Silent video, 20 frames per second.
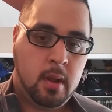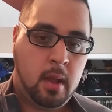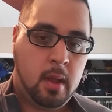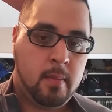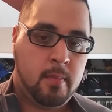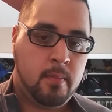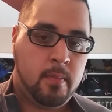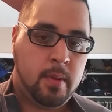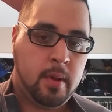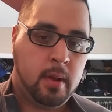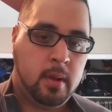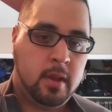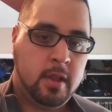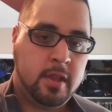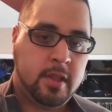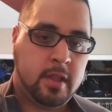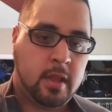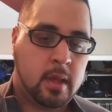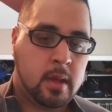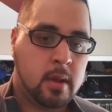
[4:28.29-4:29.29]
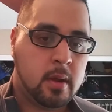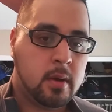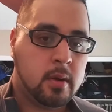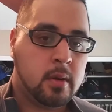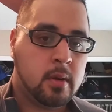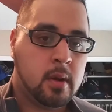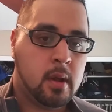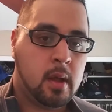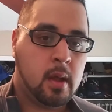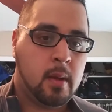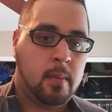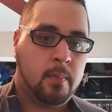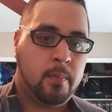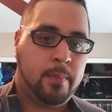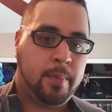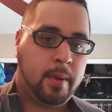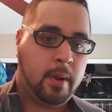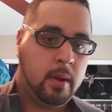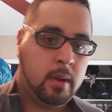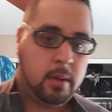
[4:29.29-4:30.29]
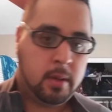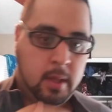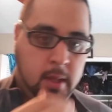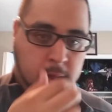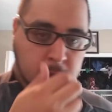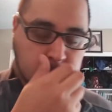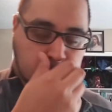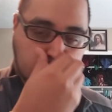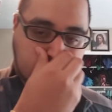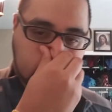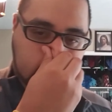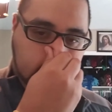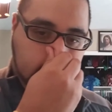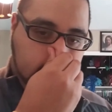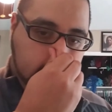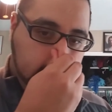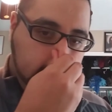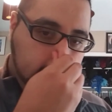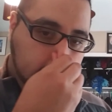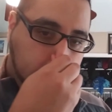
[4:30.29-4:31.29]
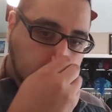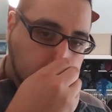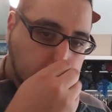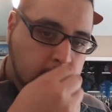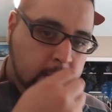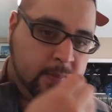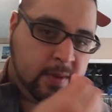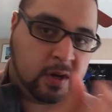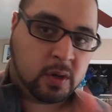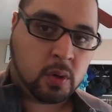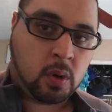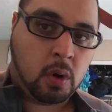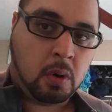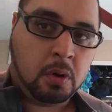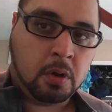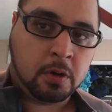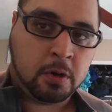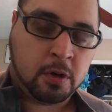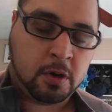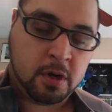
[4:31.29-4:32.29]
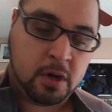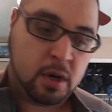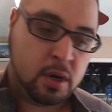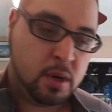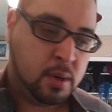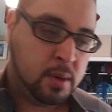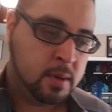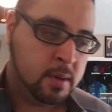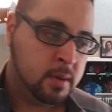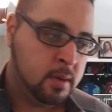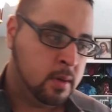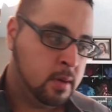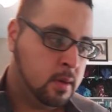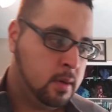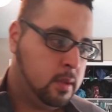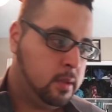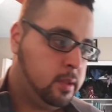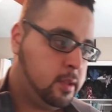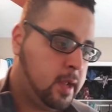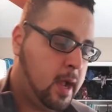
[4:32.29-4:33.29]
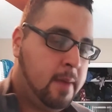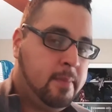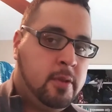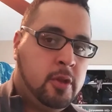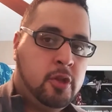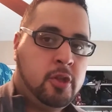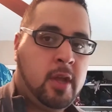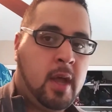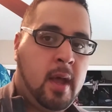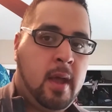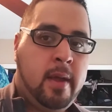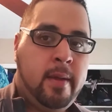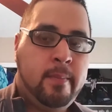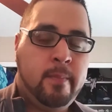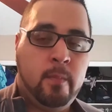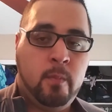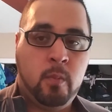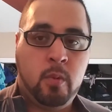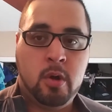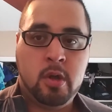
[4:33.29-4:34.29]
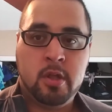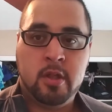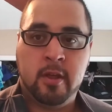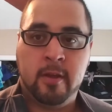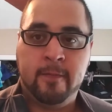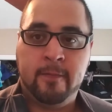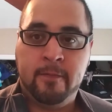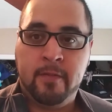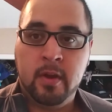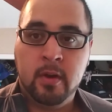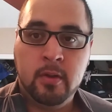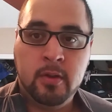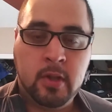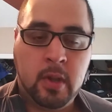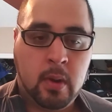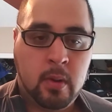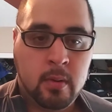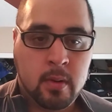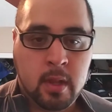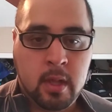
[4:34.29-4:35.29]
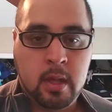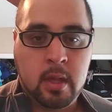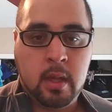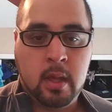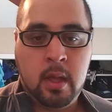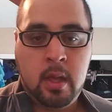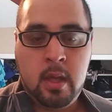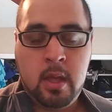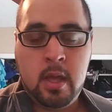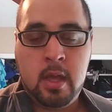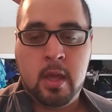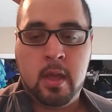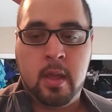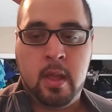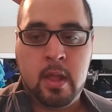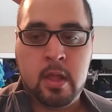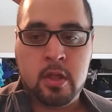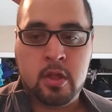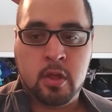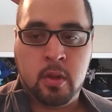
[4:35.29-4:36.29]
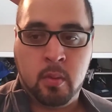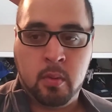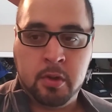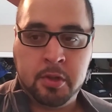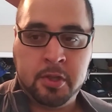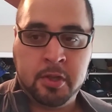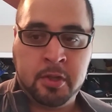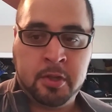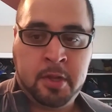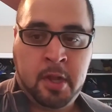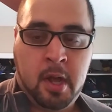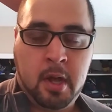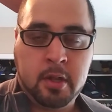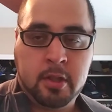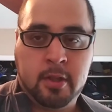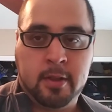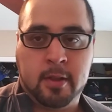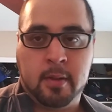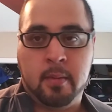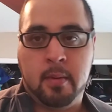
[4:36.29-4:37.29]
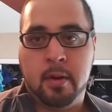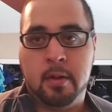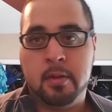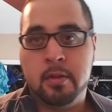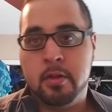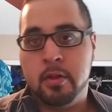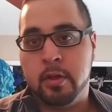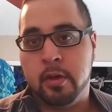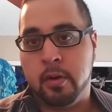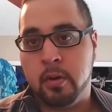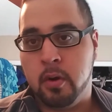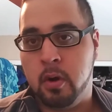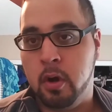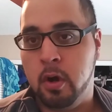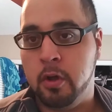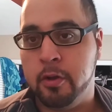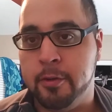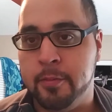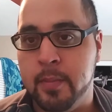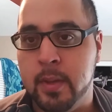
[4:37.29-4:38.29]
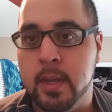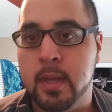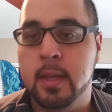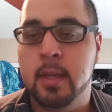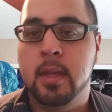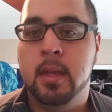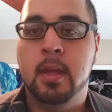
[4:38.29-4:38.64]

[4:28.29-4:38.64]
I barely see her. I barely even call her. Time to time, when she feels lonely and she wants to talk to someone, she calls me.